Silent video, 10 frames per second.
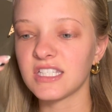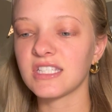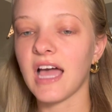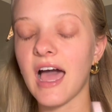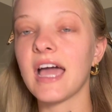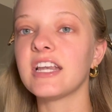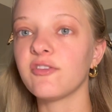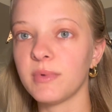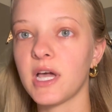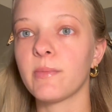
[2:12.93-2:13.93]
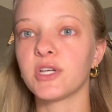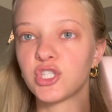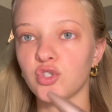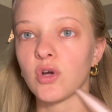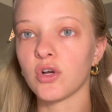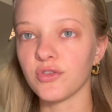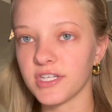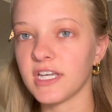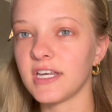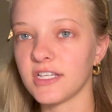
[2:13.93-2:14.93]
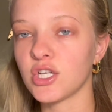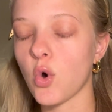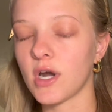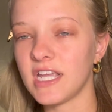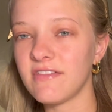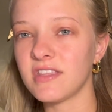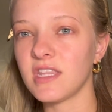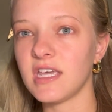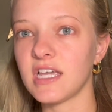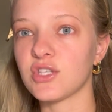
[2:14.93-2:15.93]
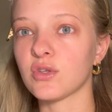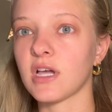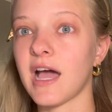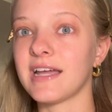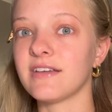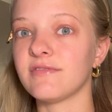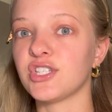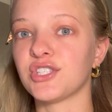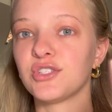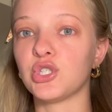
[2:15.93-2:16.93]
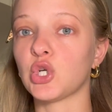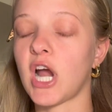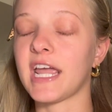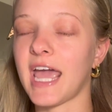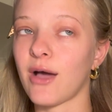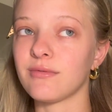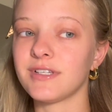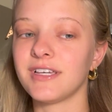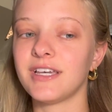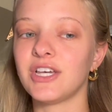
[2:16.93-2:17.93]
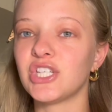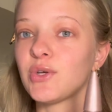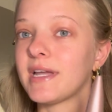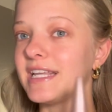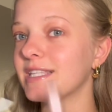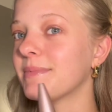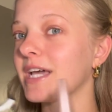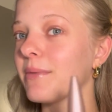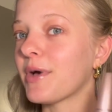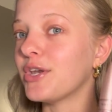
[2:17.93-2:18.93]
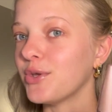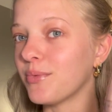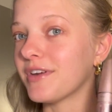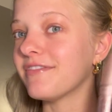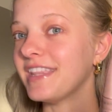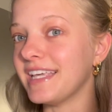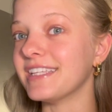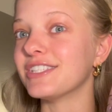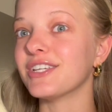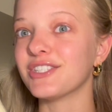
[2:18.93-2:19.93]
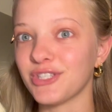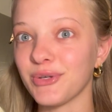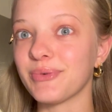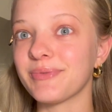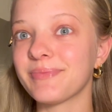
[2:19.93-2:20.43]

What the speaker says: kind of becoming a struggle to get it to go on evenly. It's kind of just drying out. So I need to pick up a new one of these soon.